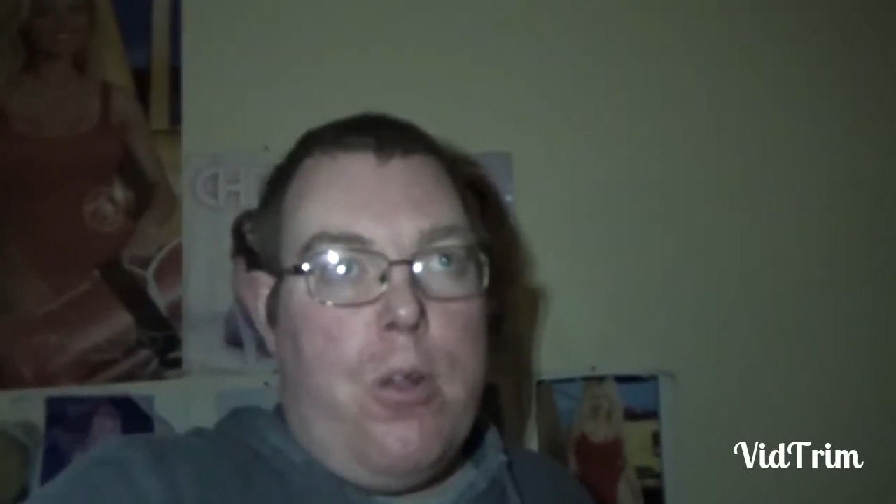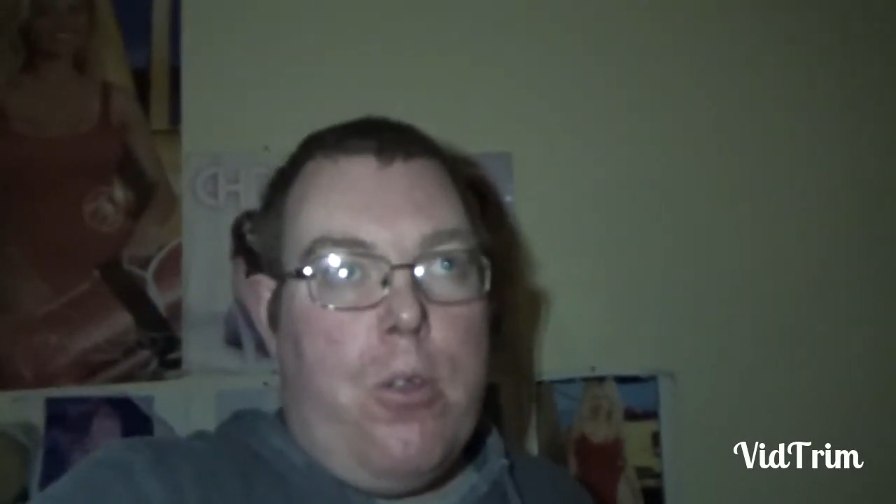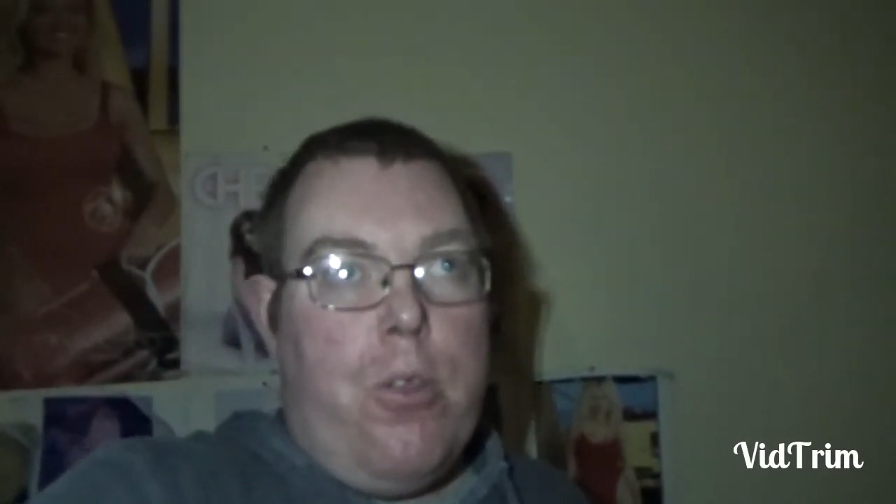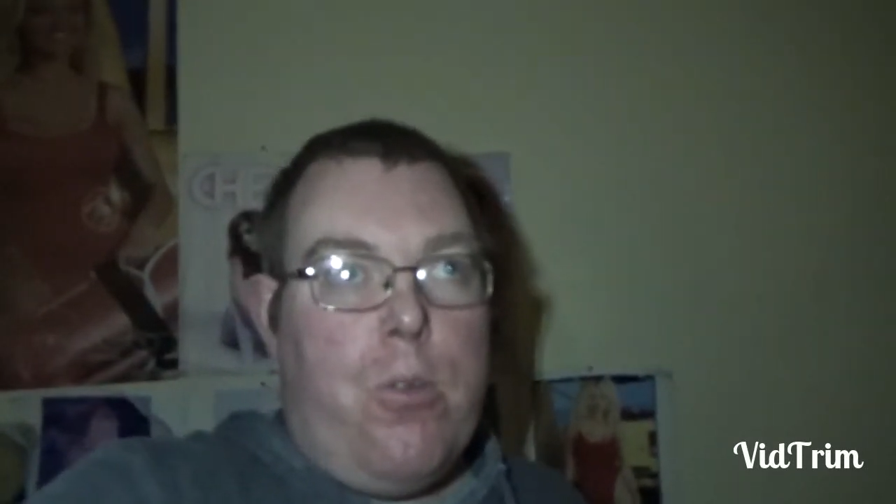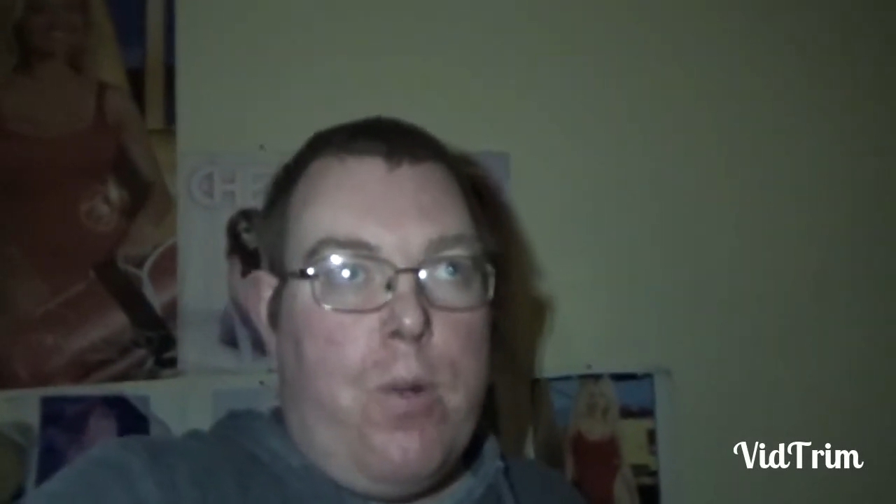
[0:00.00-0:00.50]

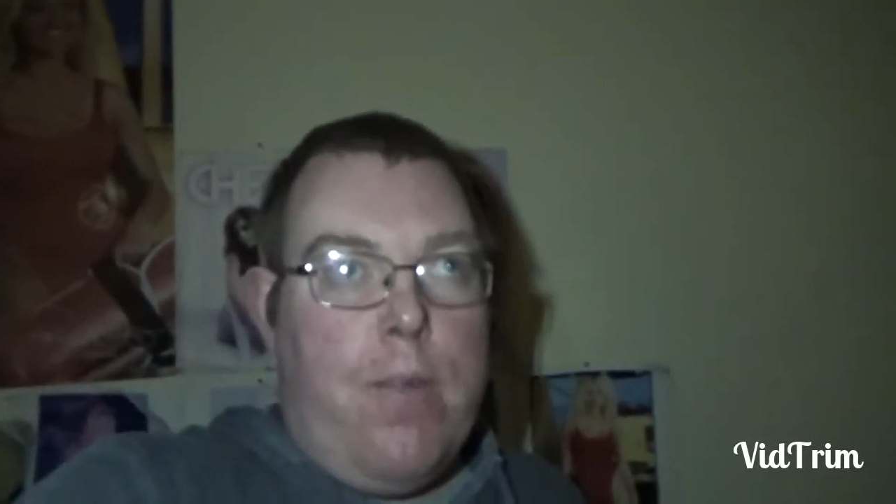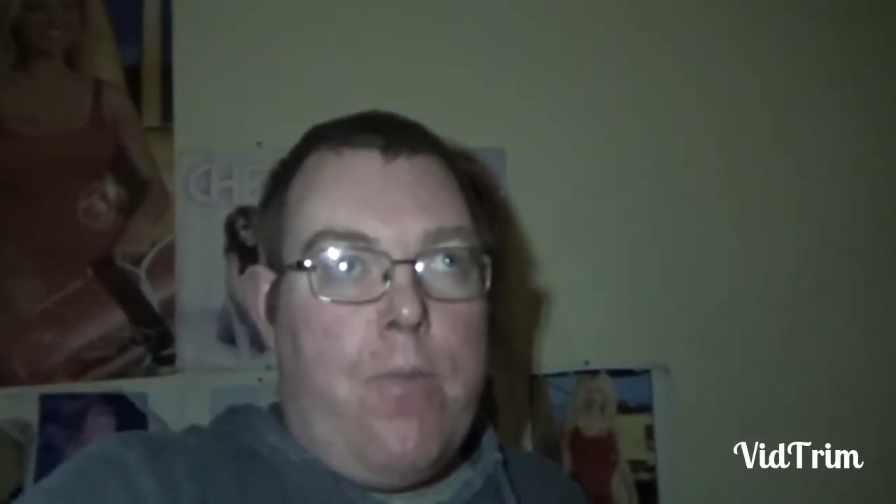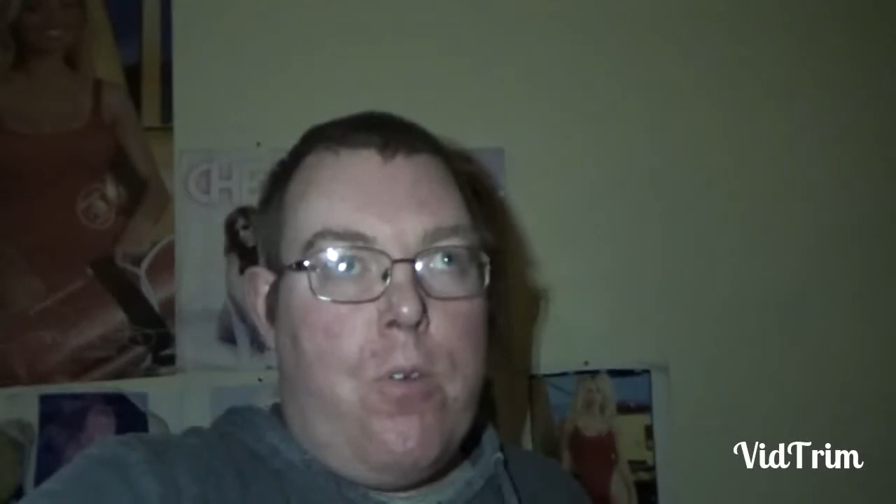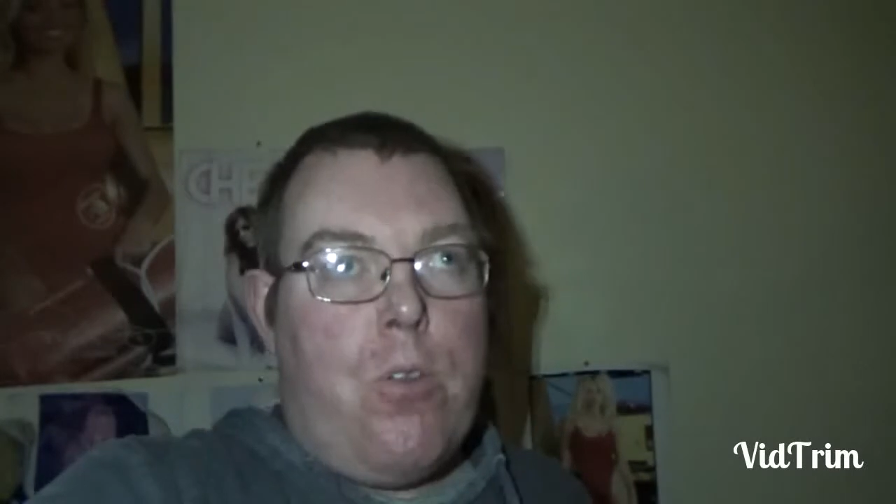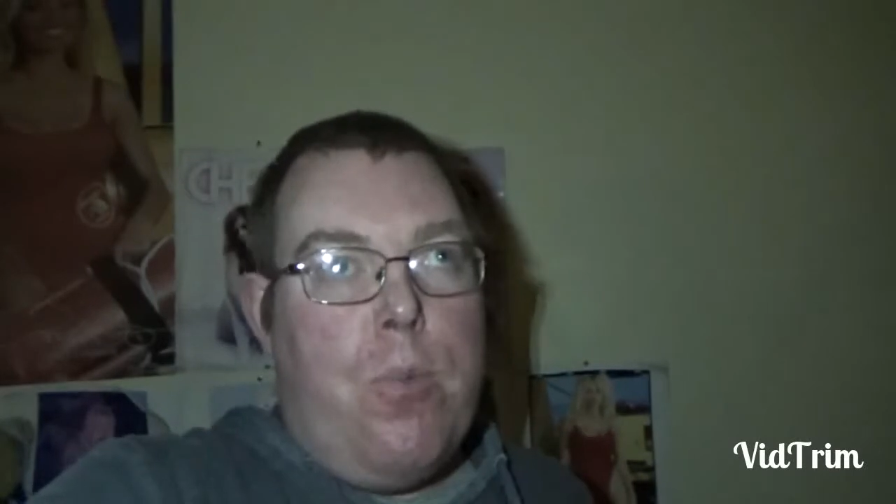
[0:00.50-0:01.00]
on the
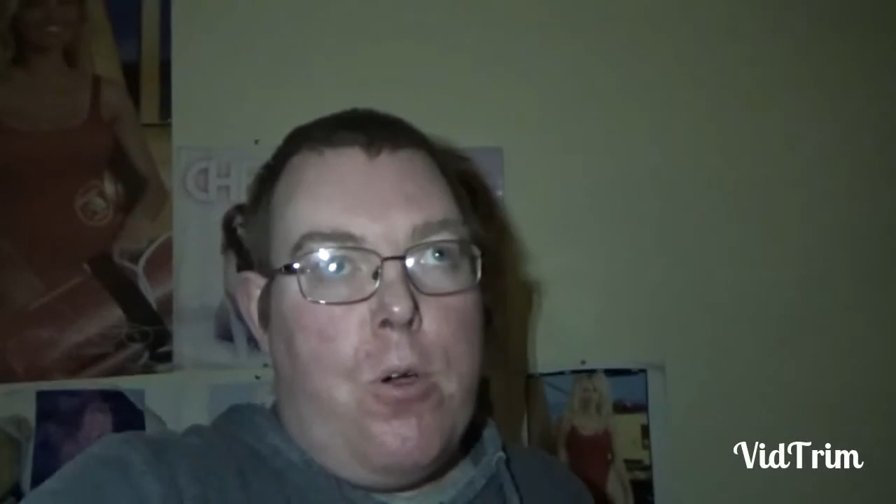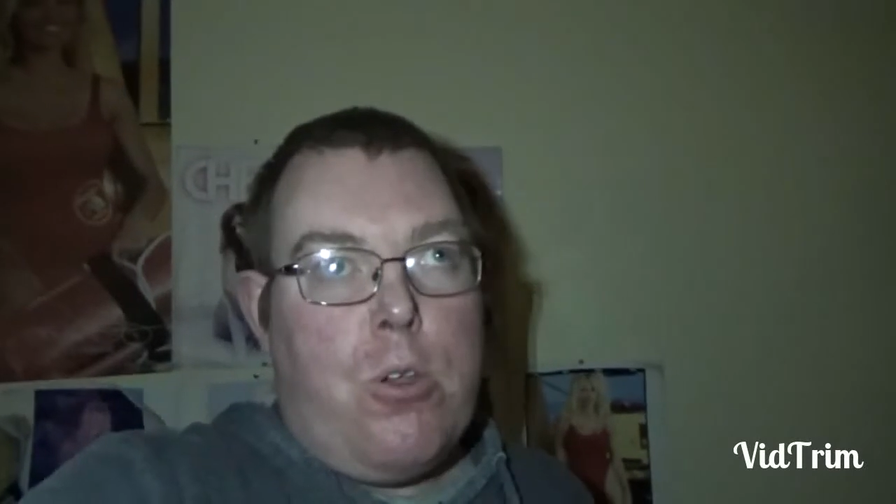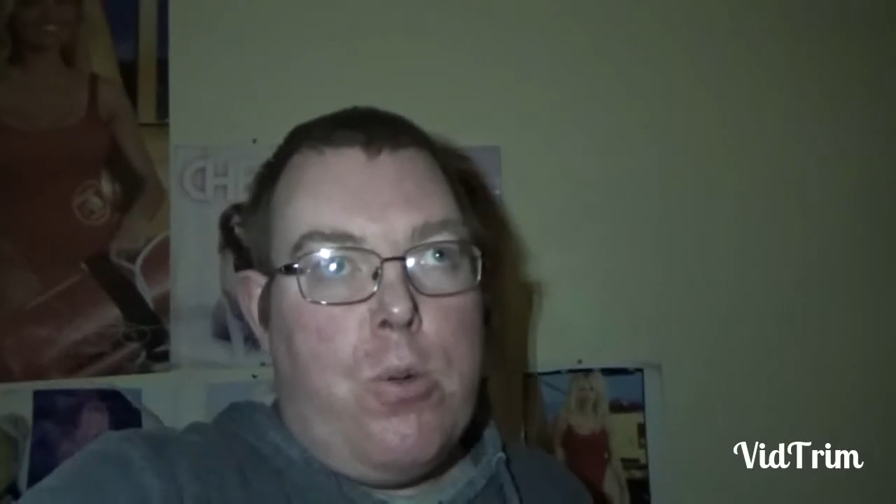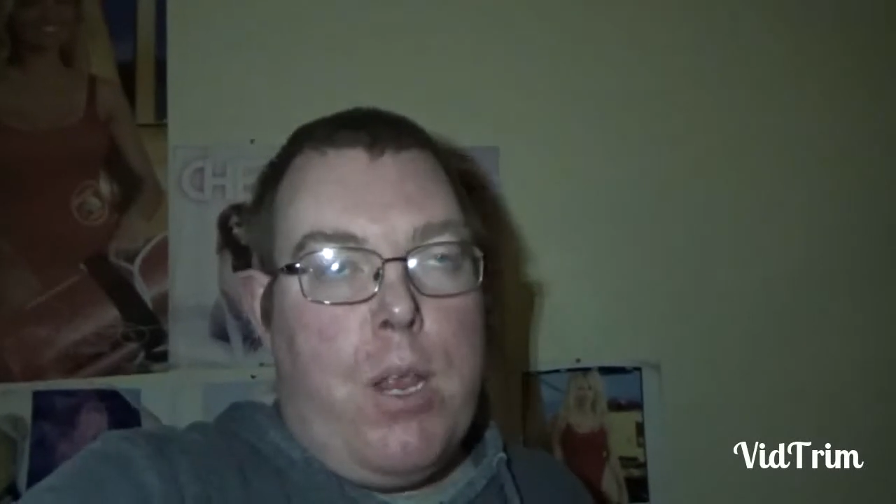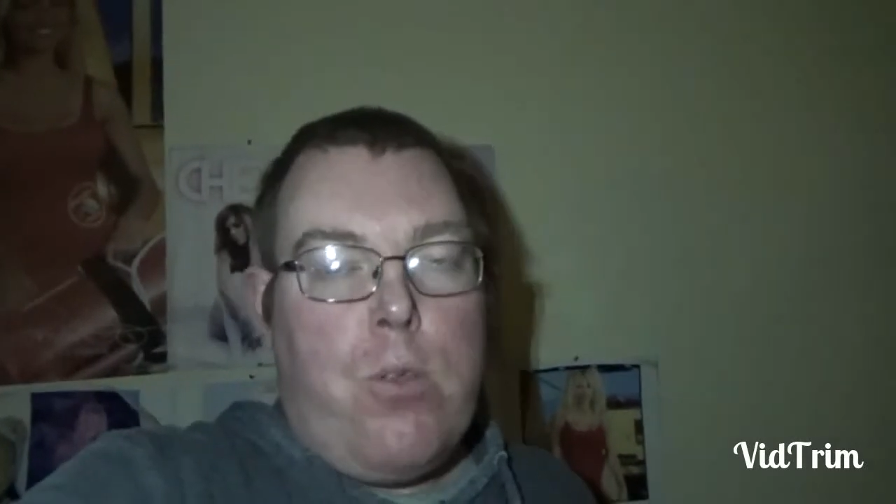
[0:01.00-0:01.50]
21st of March
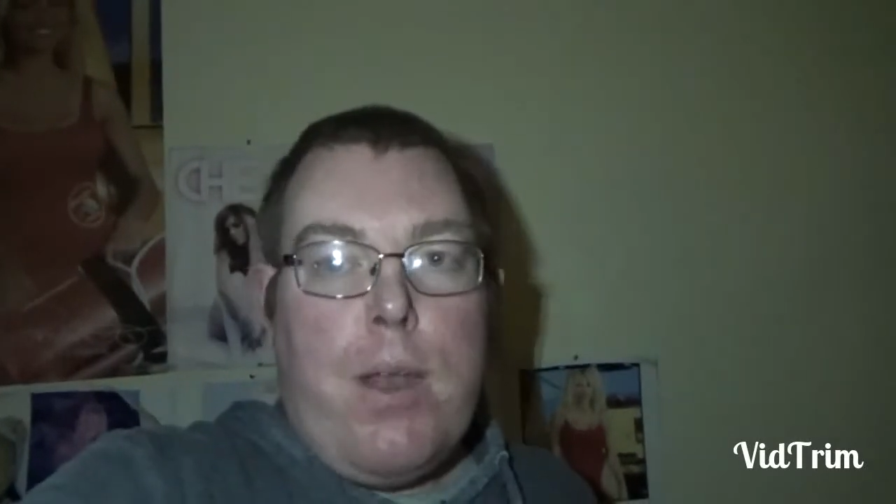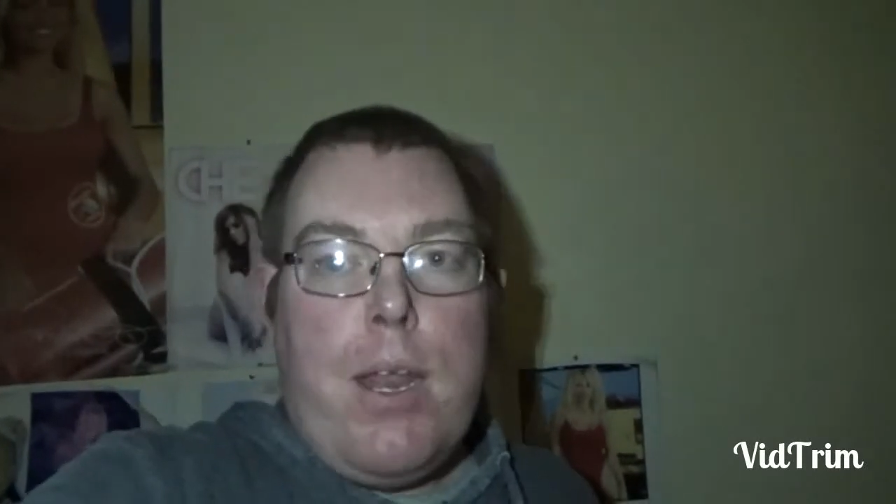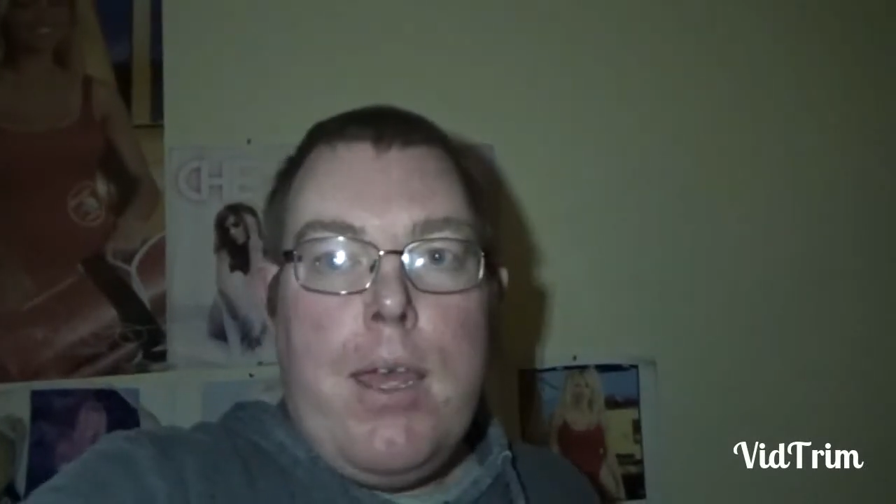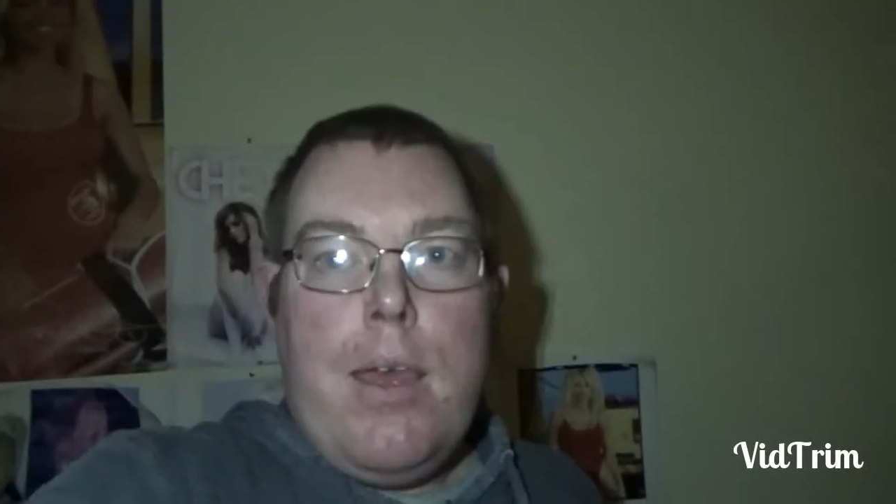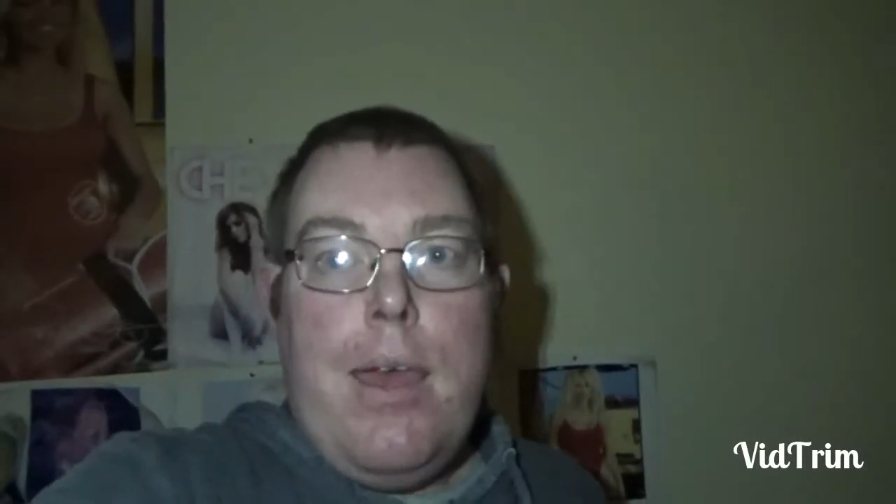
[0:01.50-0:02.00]

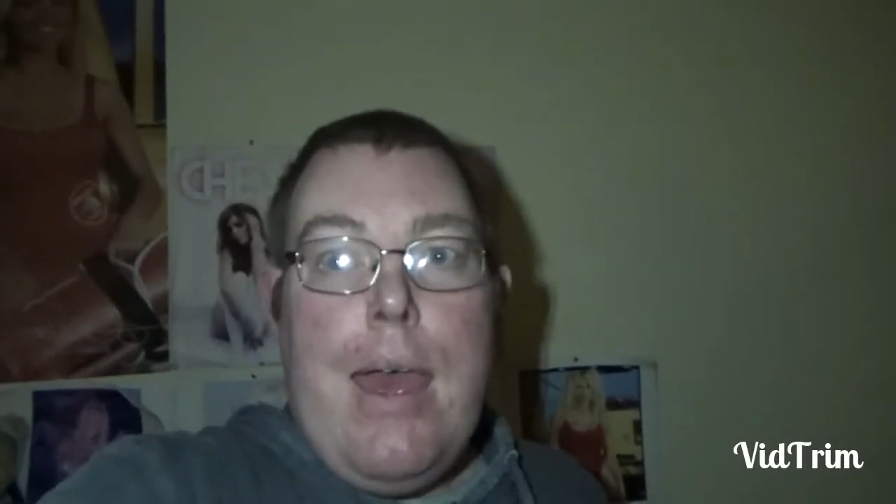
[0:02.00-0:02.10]
2020,